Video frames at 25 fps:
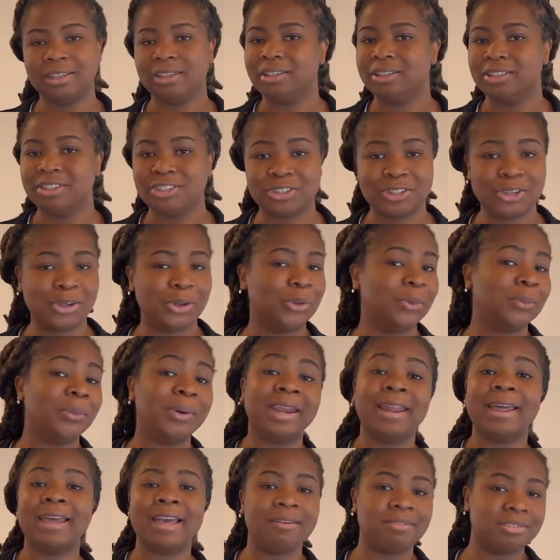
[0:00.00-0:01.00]
So when
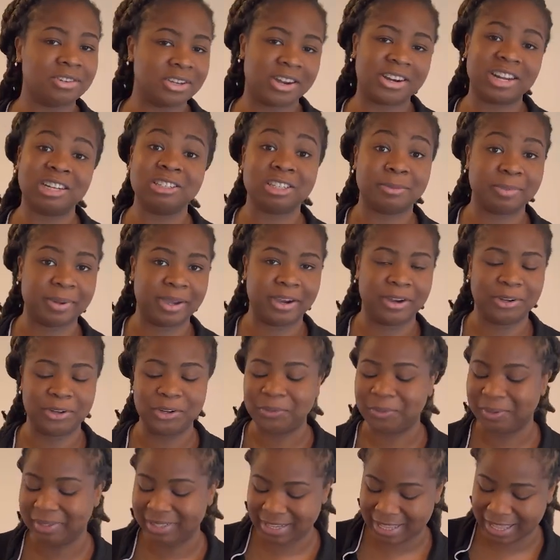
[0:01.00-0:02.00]
I have a daughter, I'll just buy her a new
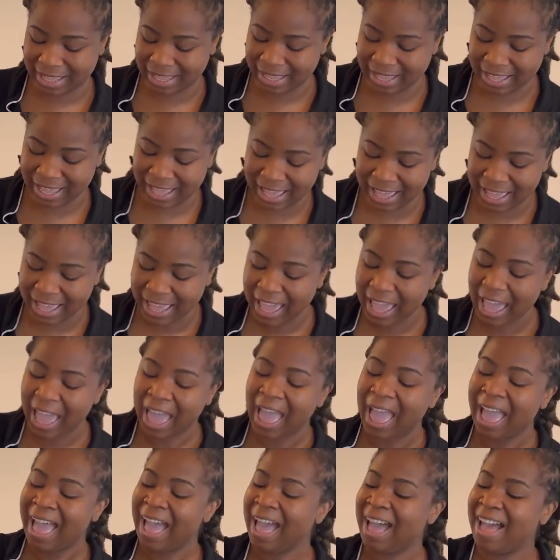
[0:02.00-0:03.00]
one.
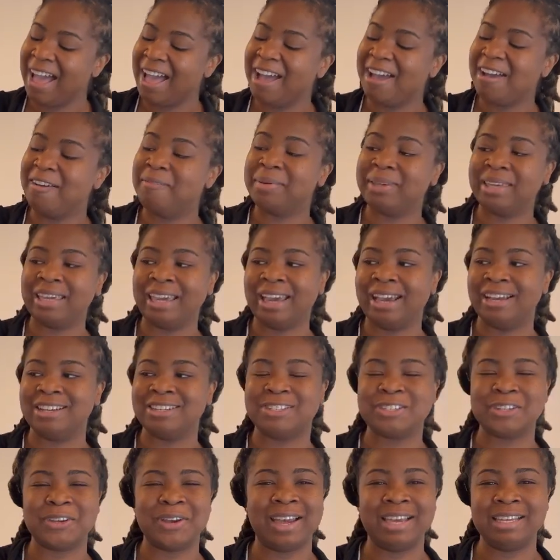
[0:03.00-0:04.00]
But yeah,
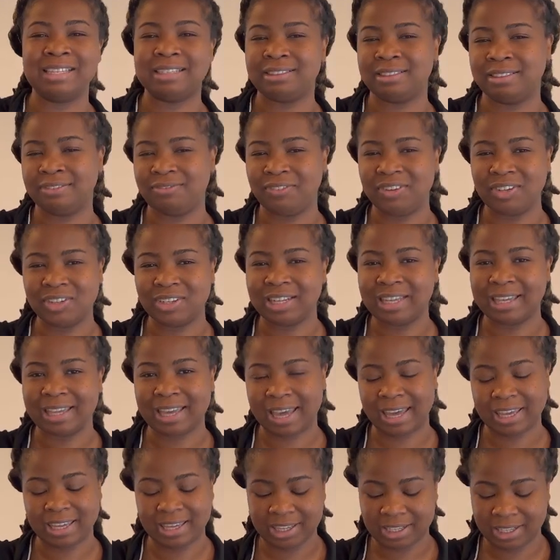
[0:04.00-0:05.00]
so I feel like
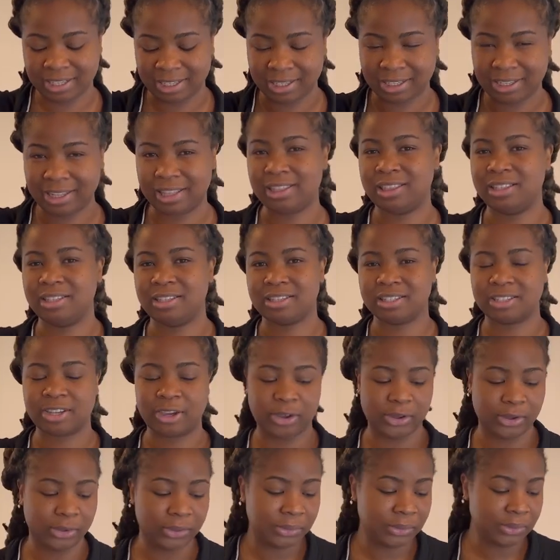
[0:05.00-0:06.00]
I can let this
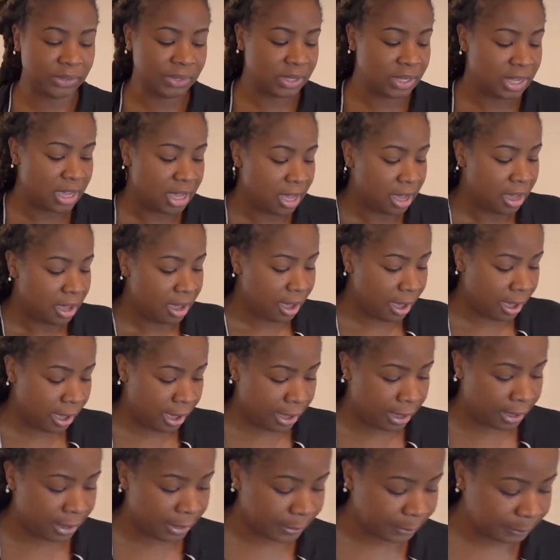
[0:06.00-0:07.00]
go.
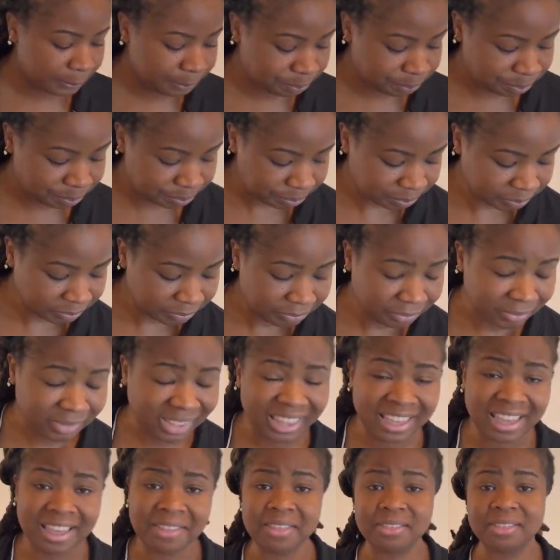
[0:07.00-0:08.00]
And
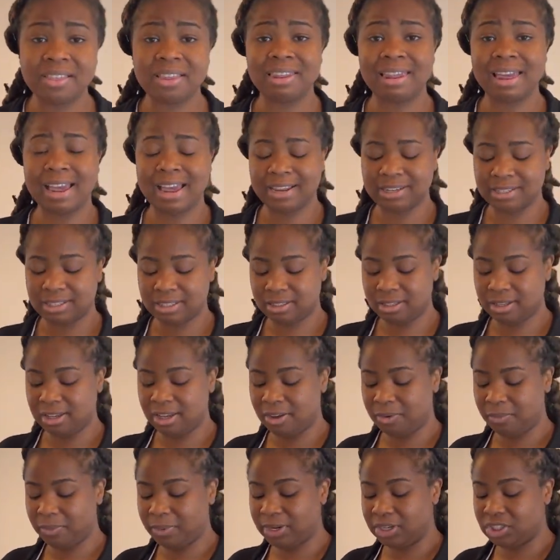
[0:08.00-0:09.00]
then the last
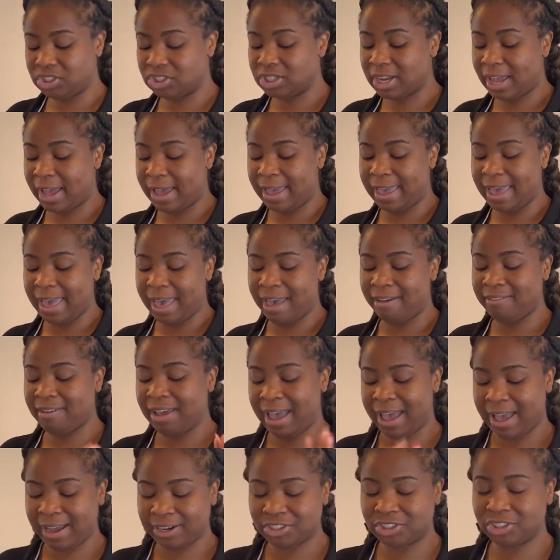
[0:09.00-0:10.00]
thing, which I have
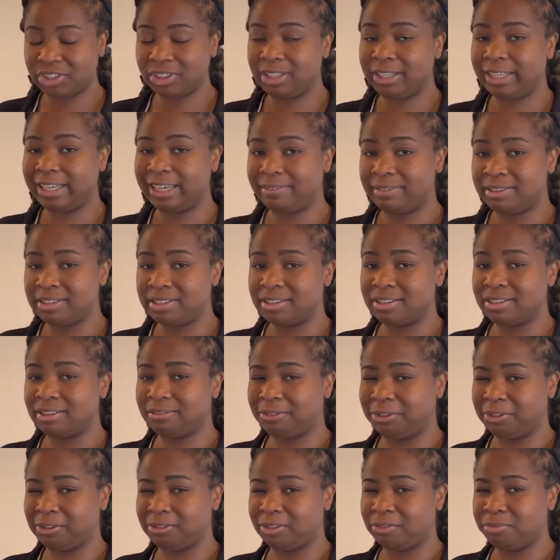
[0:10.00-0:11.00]
actually given to the
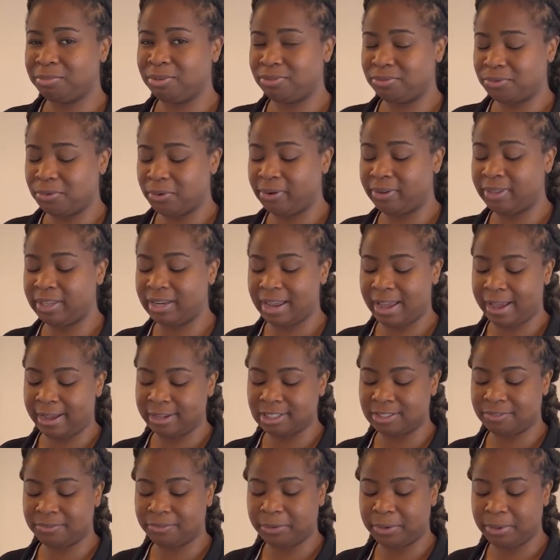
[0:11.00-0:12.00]
realtor before and then
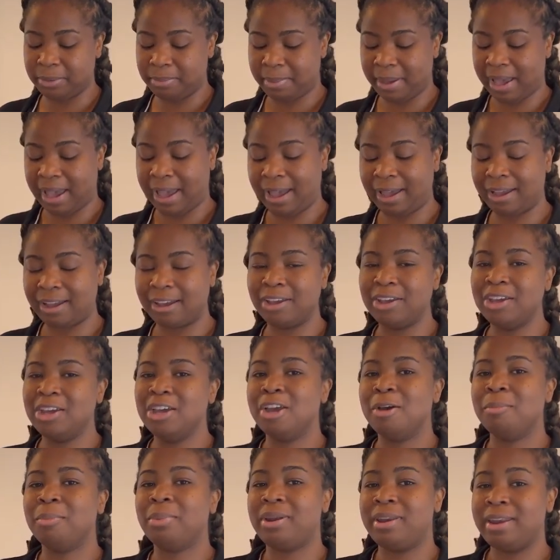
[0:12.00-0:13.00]
asked for it back,
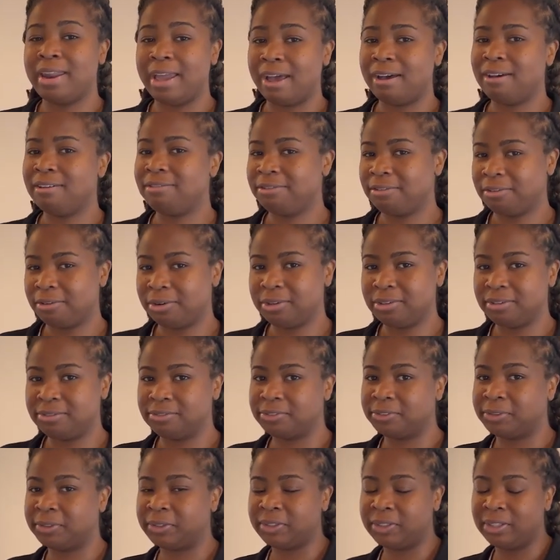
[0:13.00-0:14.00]
but now for
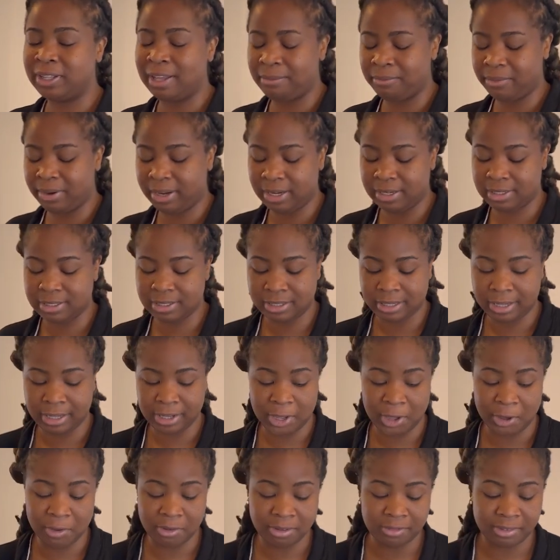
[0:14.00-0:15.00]
real, I'm ready to let
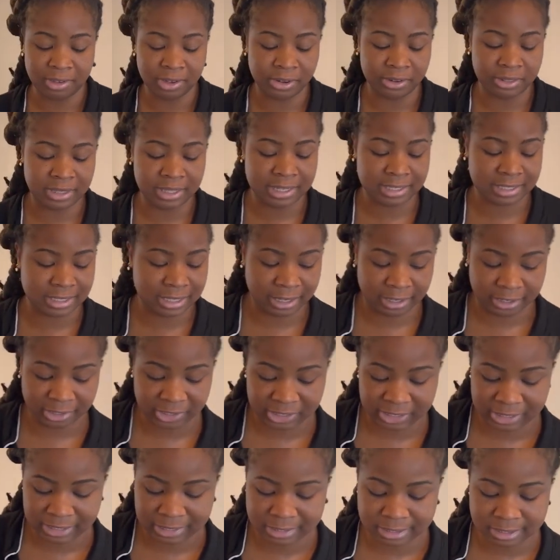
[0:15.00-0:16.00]
go of it, are these
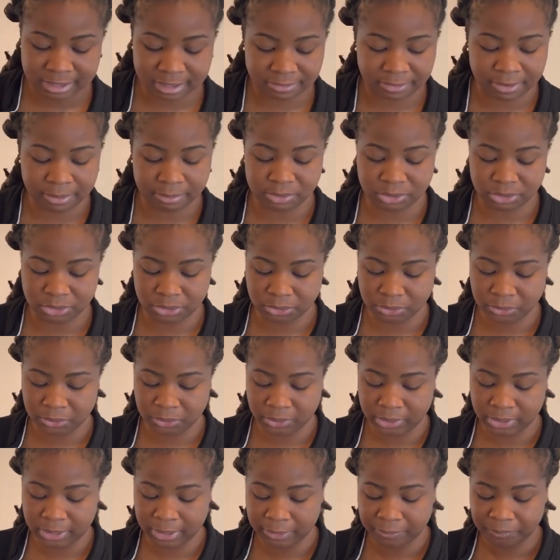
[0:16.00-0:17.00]
earrings from
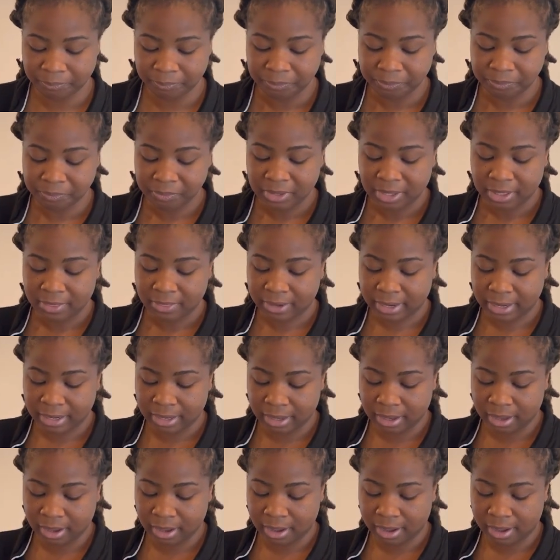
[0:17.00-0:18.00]
Dior that I
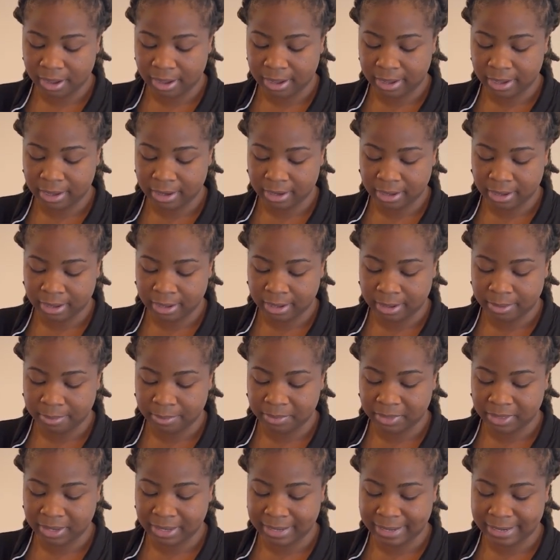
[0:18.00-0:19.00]
got
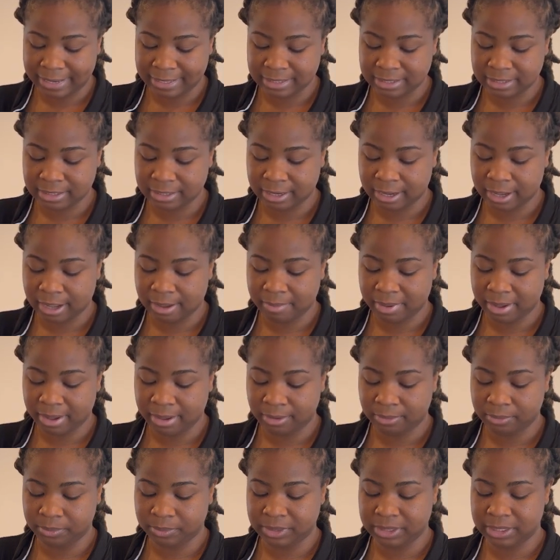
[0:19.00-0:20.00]
the last time I
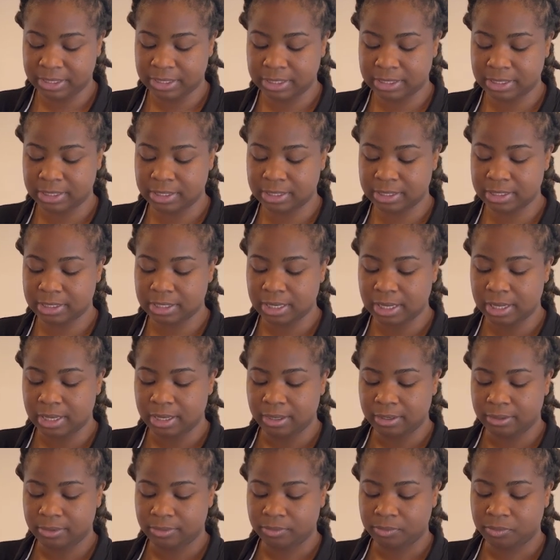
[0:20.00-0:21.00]
was,
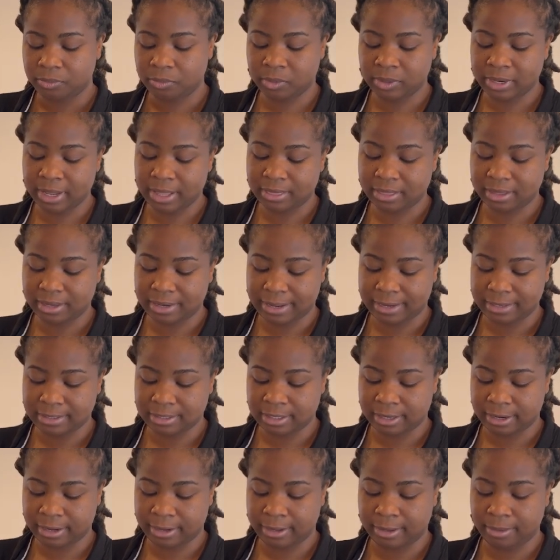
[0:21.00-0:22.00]
well, not the last
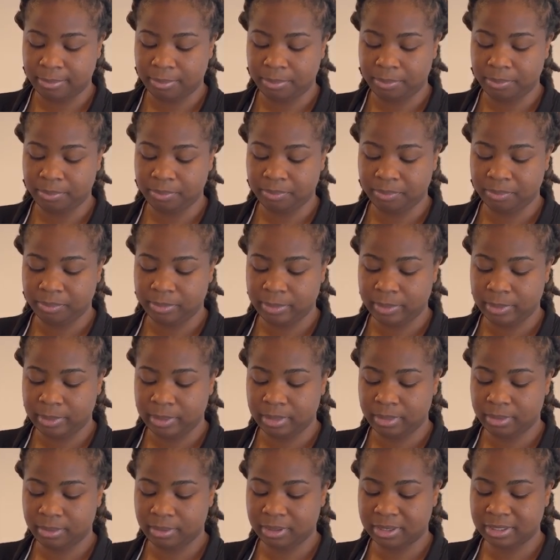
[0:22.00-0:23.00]
time,
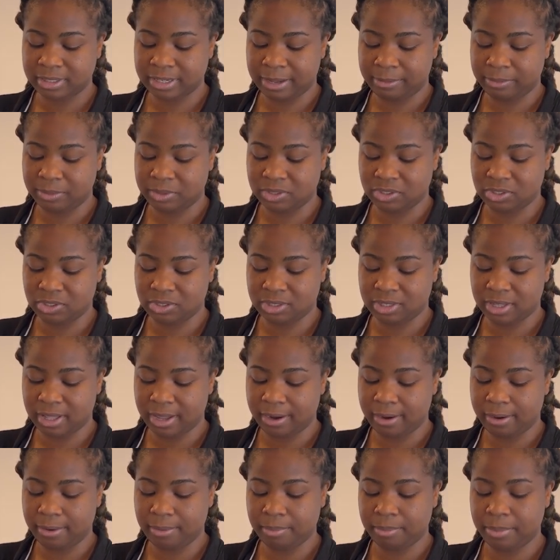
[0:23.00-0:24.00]
because I was just
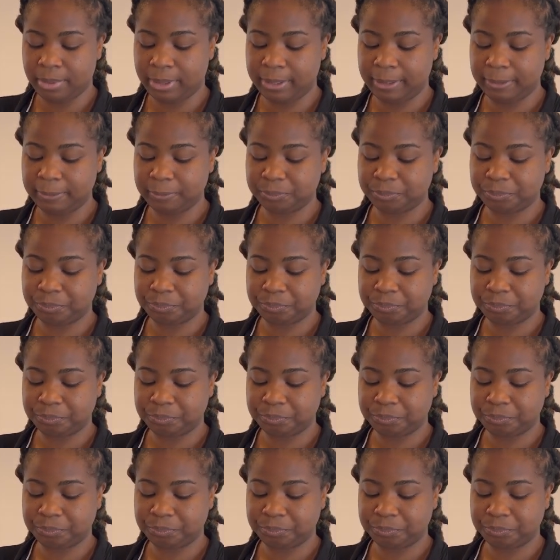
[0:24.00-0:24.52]
there, but